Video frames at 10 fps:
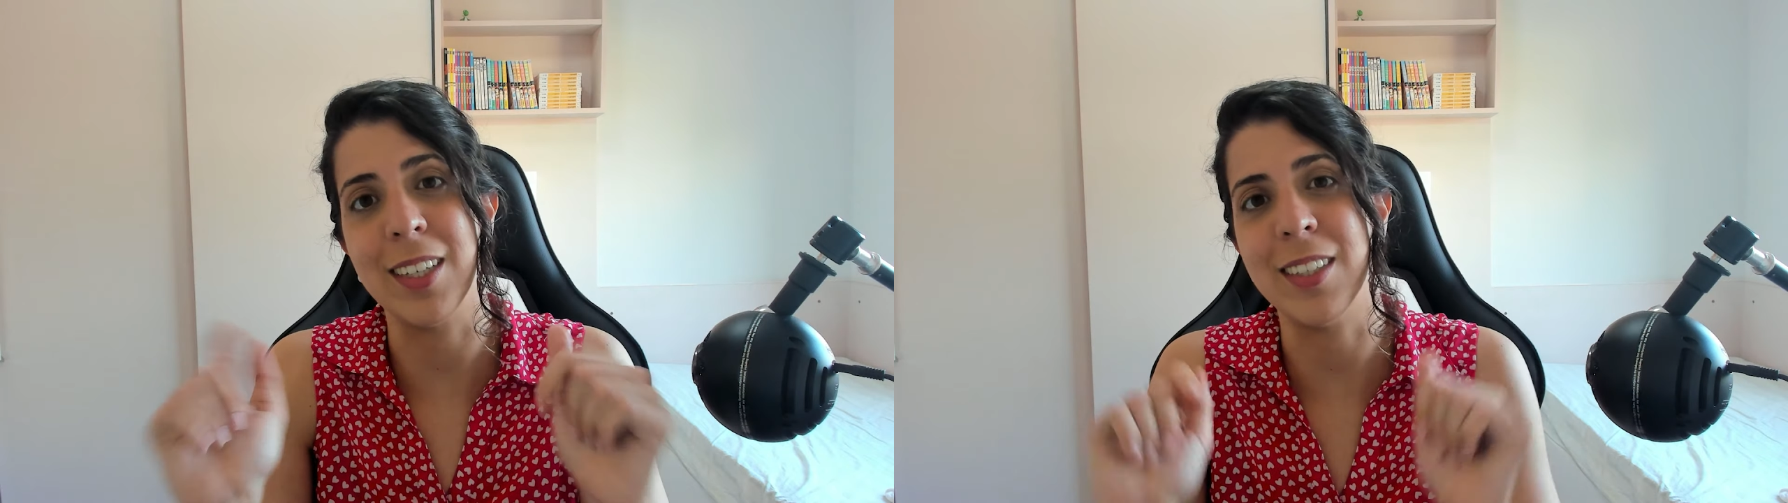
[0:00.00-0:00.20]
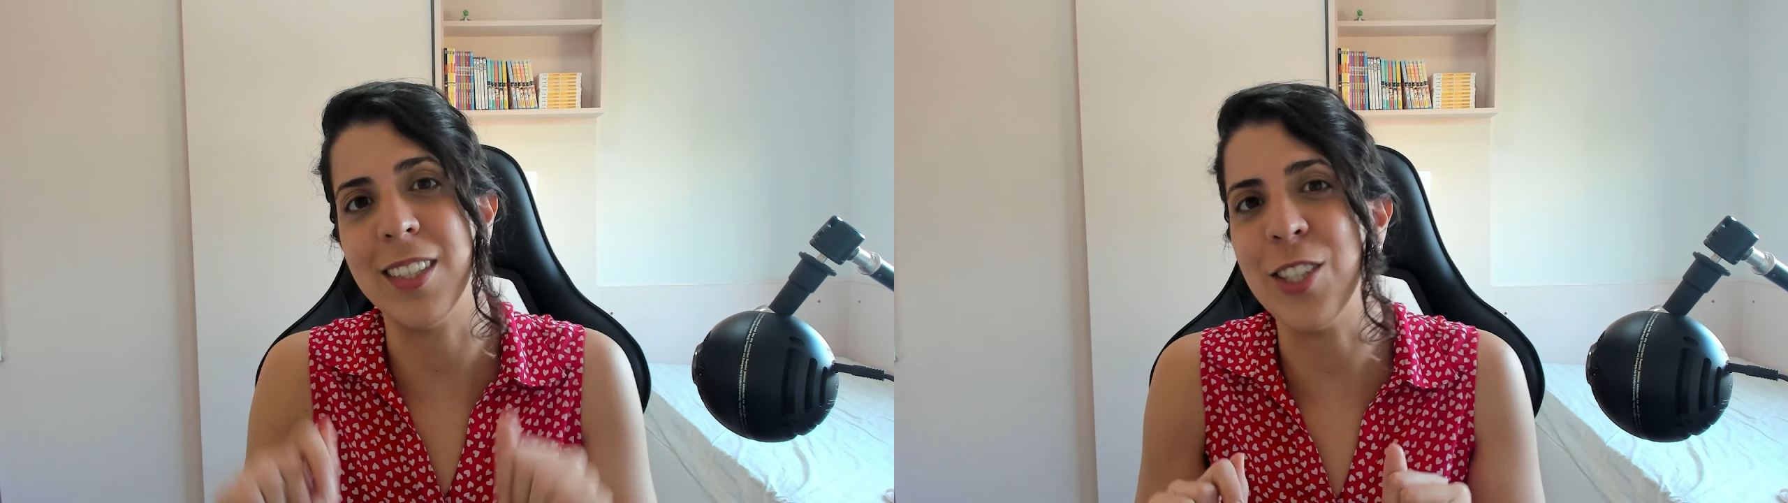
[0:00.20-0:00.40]

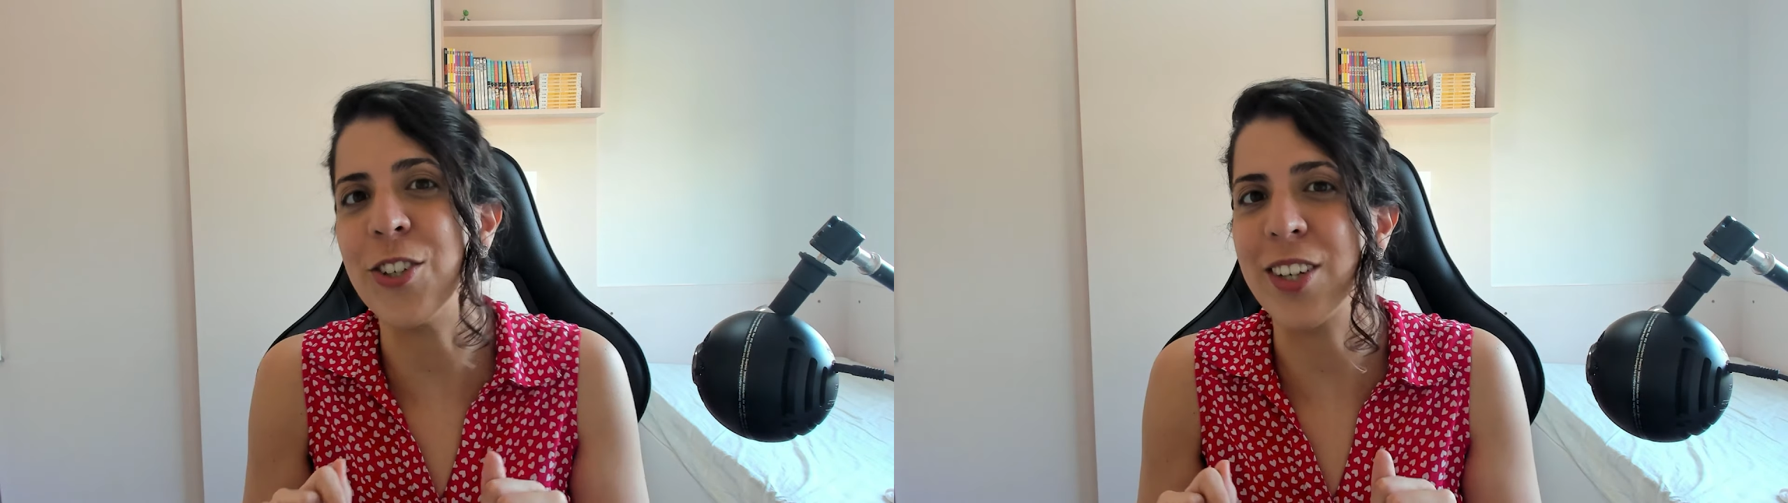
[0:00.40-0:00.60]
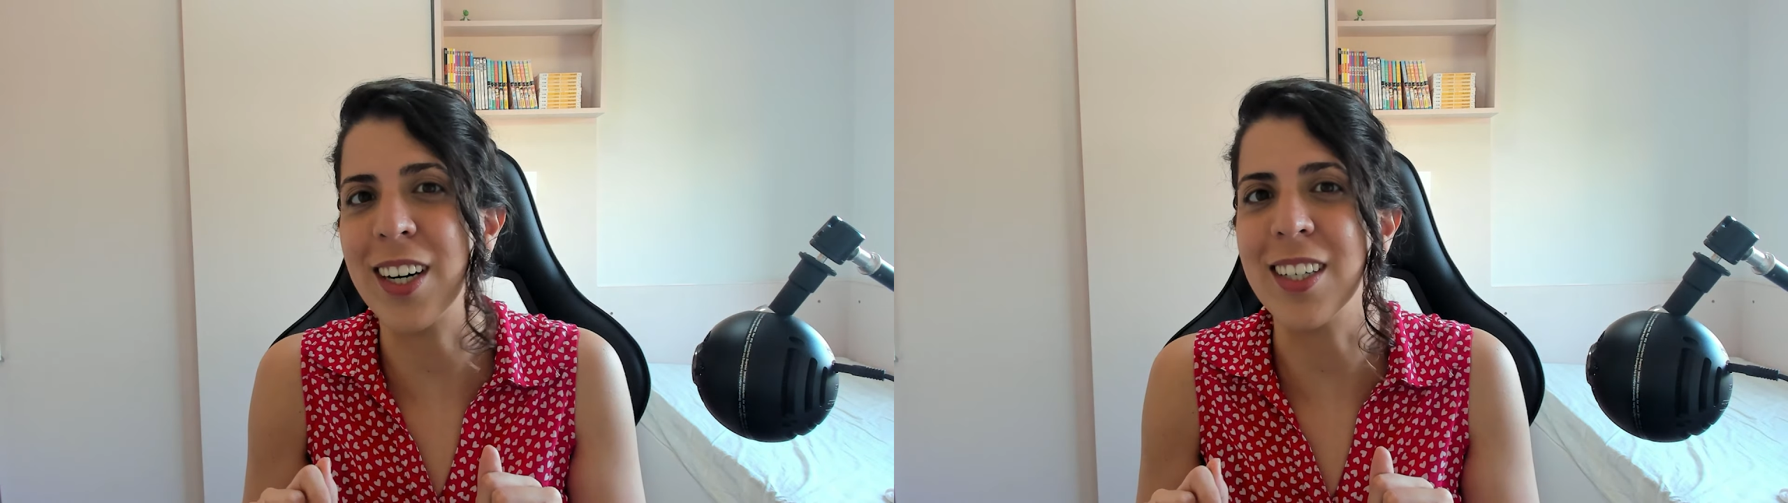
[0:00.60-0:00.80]
see
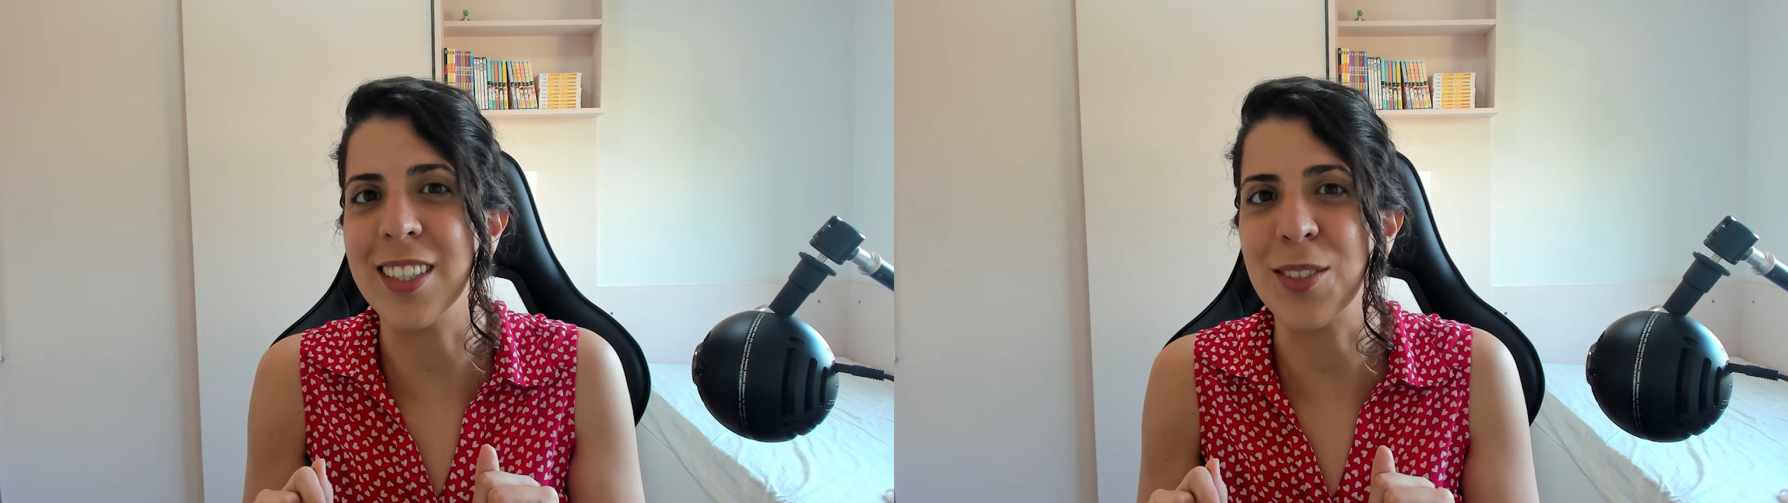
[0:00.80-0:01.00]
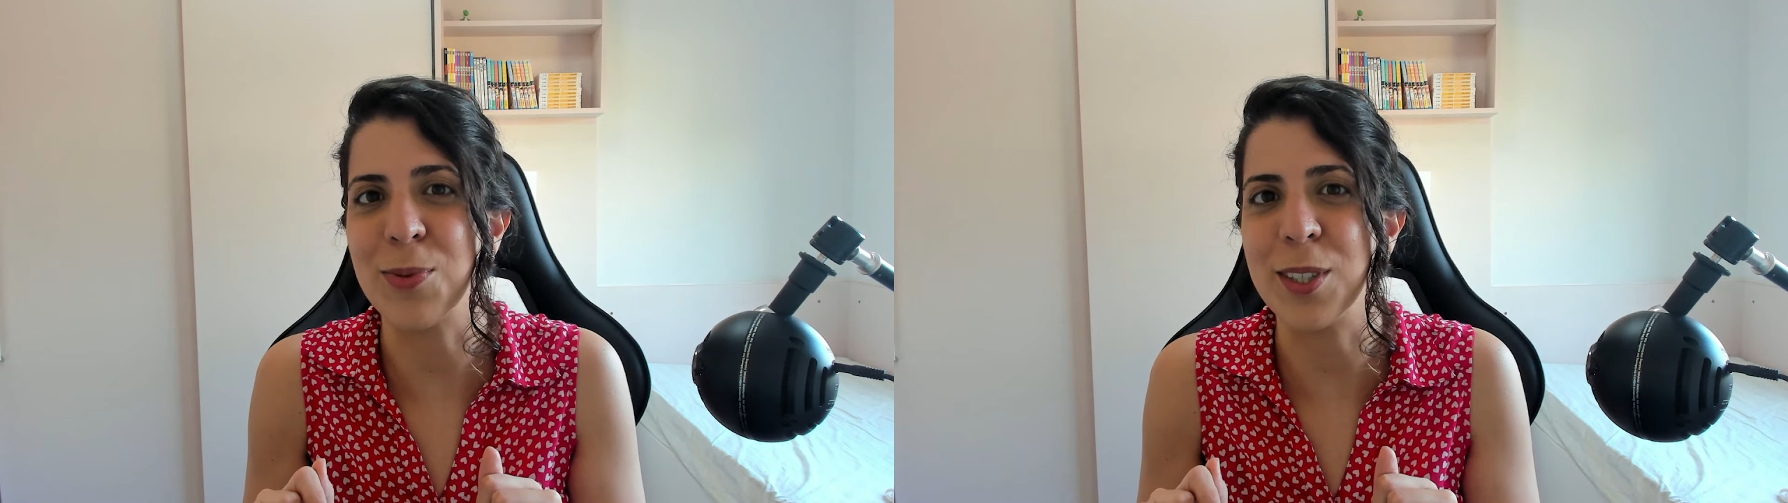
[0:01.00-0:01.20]
your art
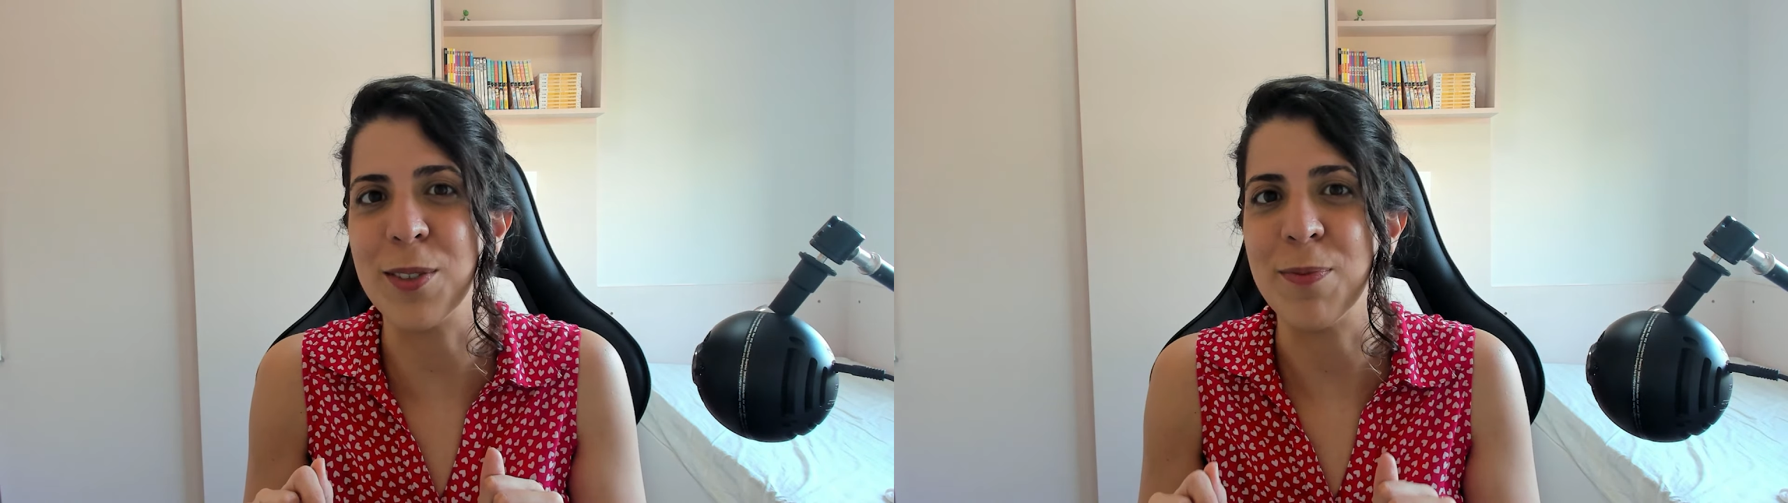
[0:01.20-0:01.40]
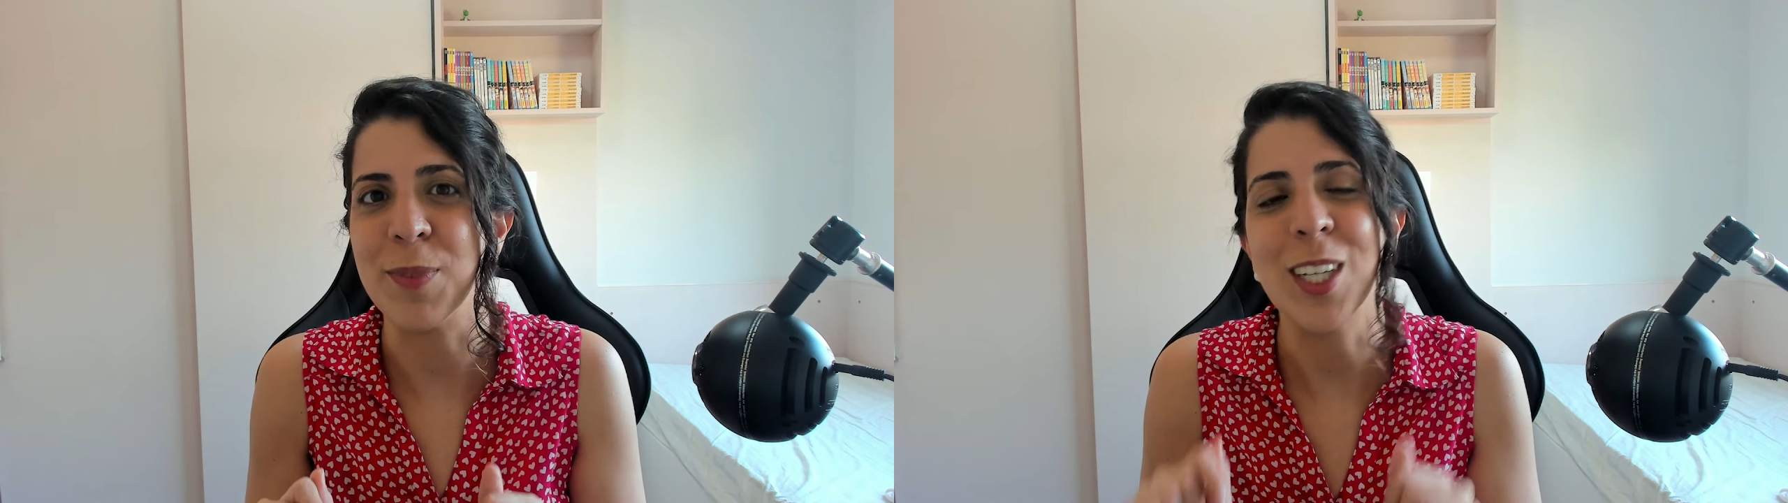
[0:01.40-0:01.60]
as
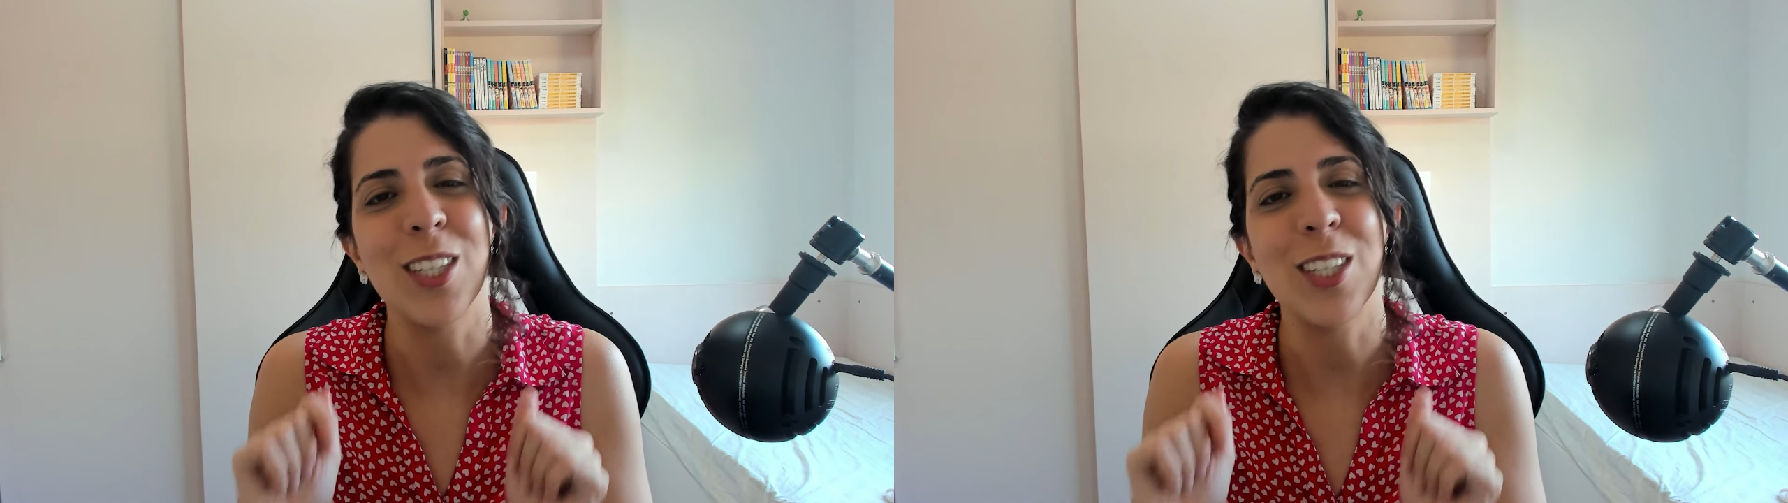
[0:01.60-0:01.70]
well.